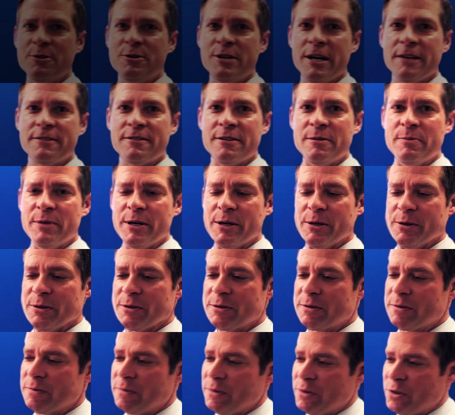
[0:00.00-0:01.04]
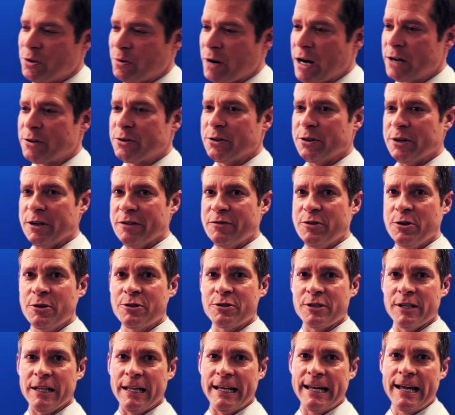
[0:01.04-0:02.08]
Jesse Mills, Director of
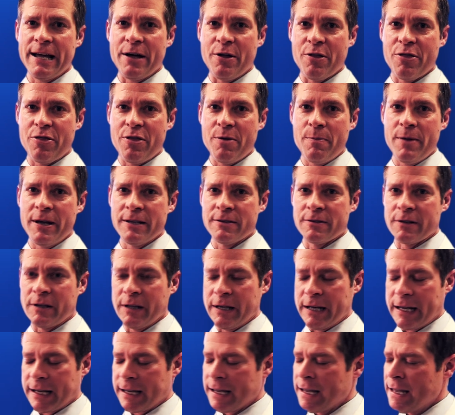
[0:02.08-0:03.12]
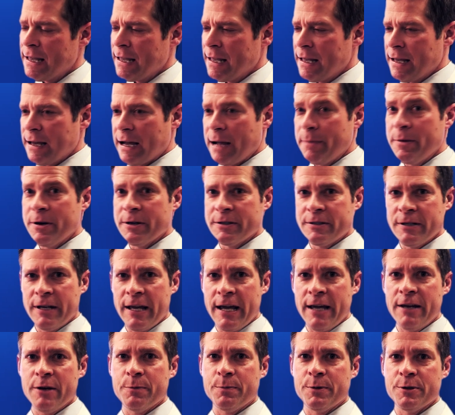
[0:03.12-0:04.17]
UCLA Health, the Men's Clinic. I'm here
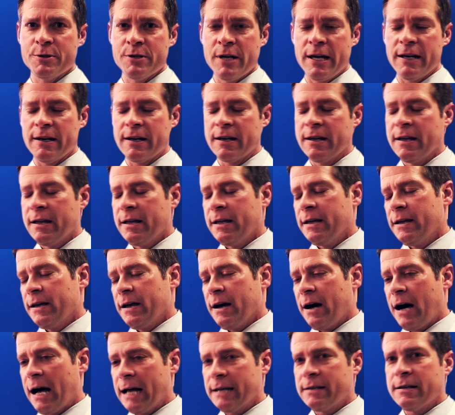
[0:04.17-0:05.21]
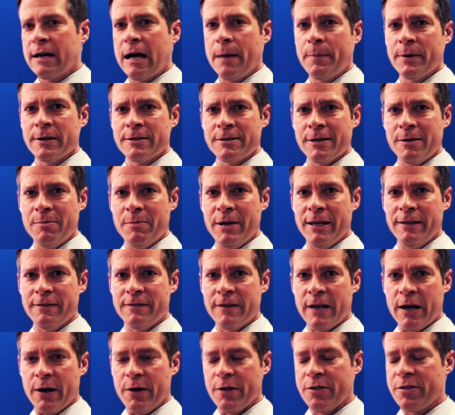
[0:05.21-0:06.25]
today to present hot topics in men's
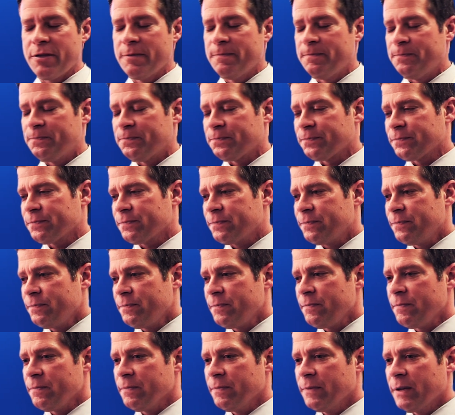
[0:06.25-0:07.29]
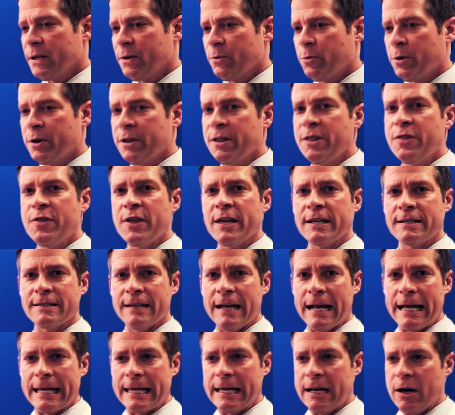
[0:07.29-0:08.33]
health. One of the things
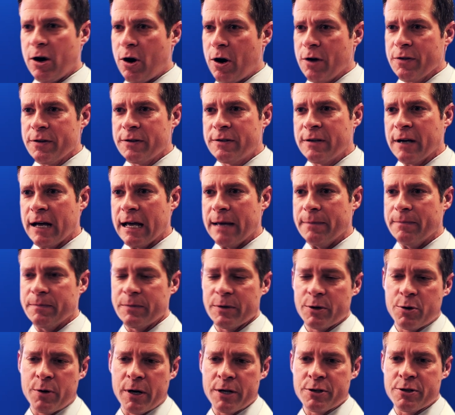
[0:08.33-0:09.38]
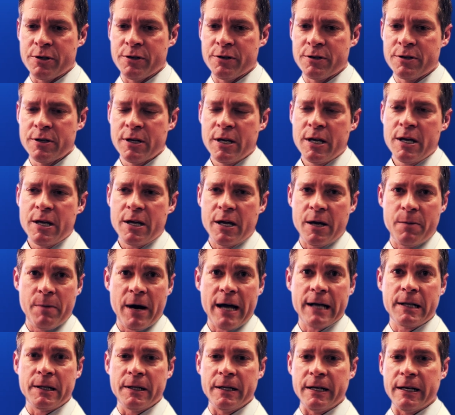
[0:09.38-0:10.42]
that I get all the time, questions in
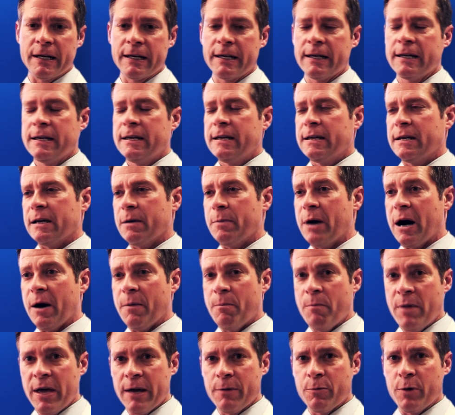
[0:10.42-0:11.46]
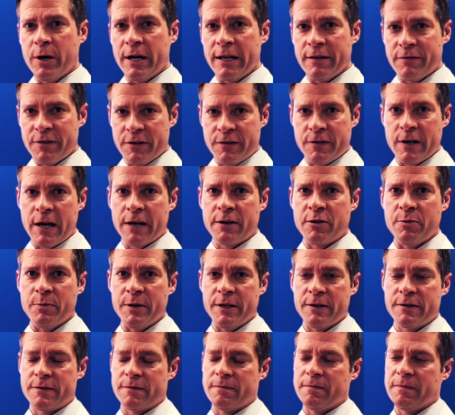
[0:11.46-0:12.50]
my clinic about men wanting
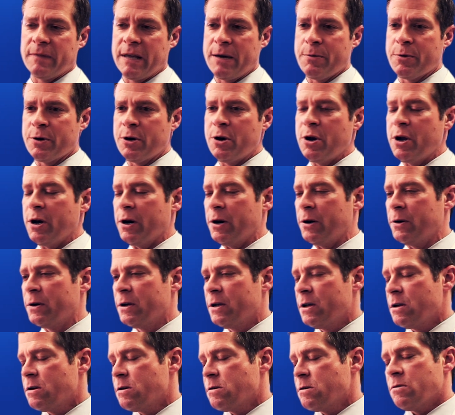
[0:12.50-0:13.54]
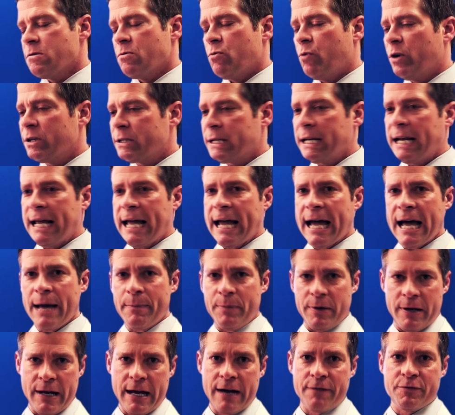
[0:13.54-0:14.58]
vasectomies. They want to know what's going to
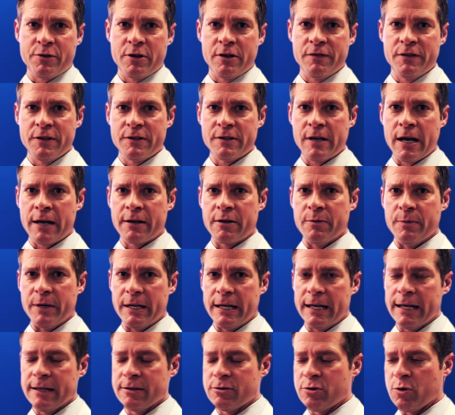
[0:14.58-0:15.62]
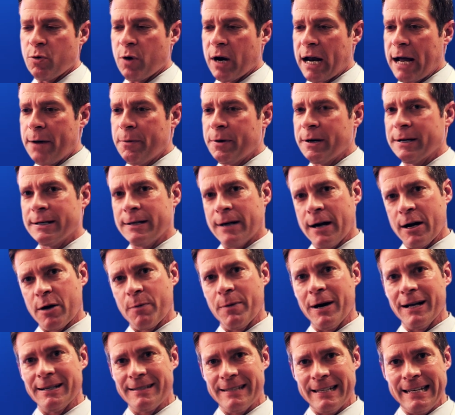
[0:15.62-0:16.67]
happen after a vasectomy. And so what I want to talk
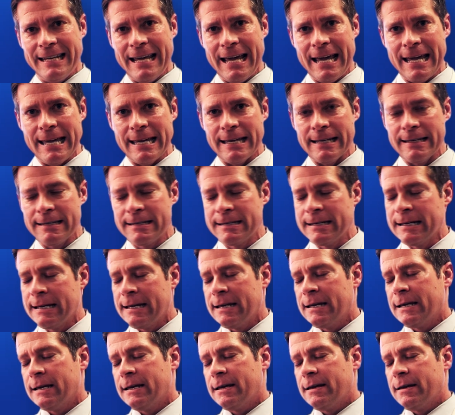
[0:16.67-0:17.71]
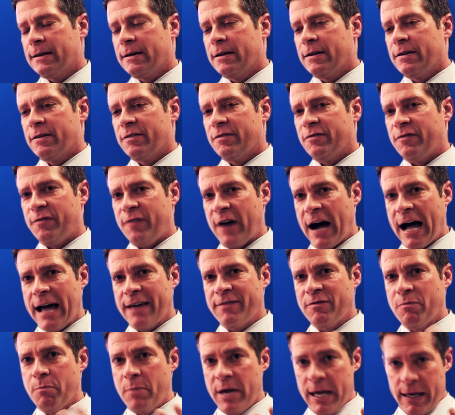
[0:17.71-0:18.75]
about today is
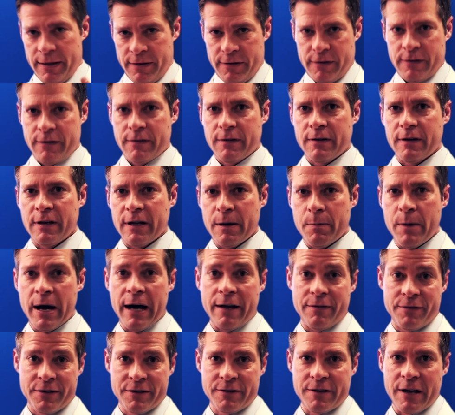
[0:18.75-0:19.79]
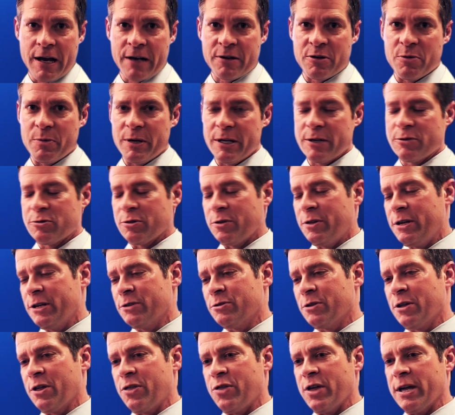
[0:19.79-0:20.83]
five myths about vasectomy. So
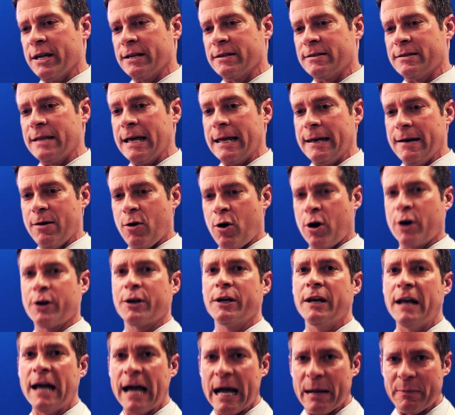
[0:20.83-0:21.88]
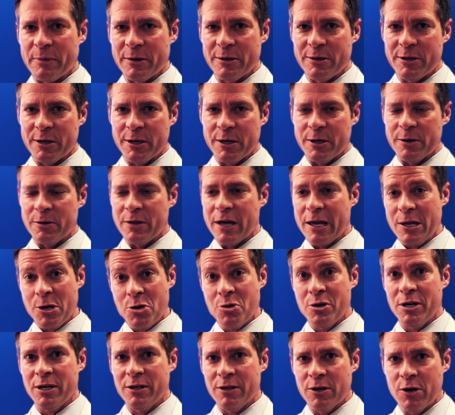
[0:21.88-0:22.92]
these are the things that aren't going to happen to you that
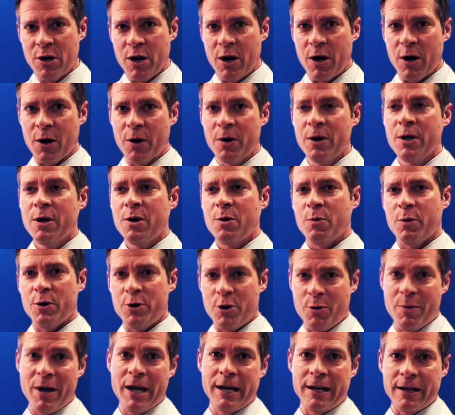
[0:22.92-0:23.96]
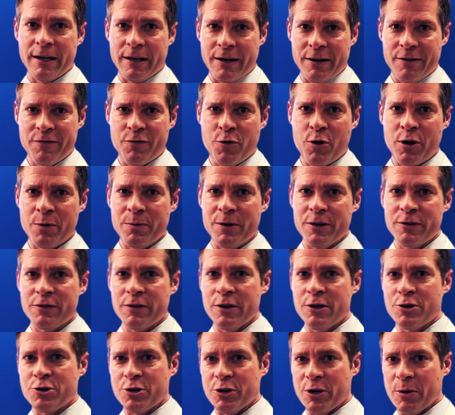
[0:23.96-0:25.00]
you need to know when you're making an informed
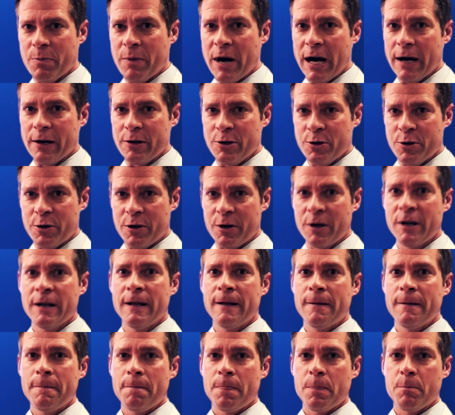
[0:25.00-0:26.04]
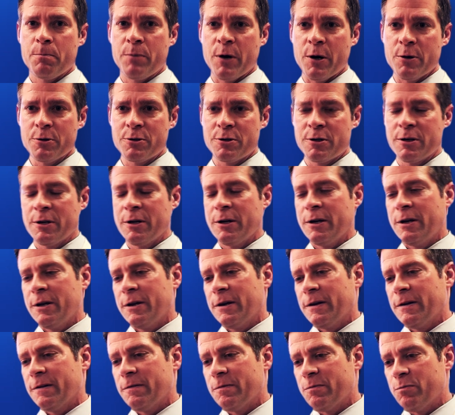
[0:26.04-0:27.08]
decision about your post
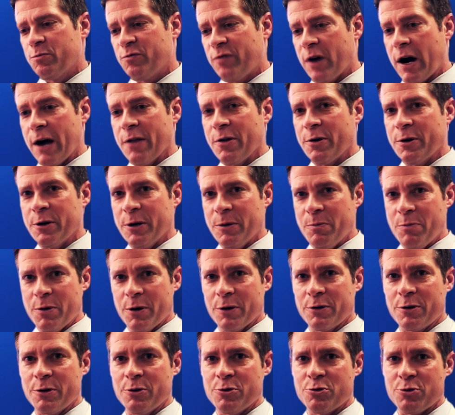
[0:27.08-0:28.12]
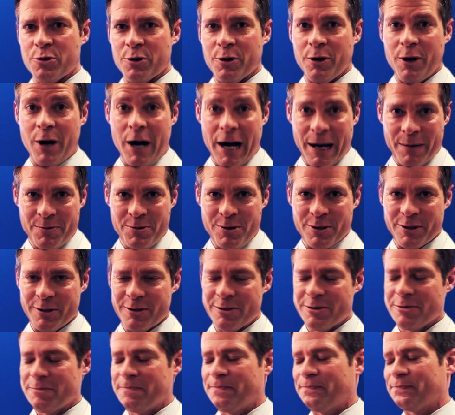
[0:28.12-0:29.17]
fatherhood birth control
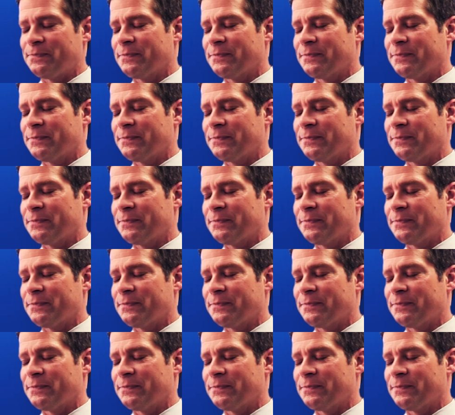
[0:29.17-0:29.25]
options.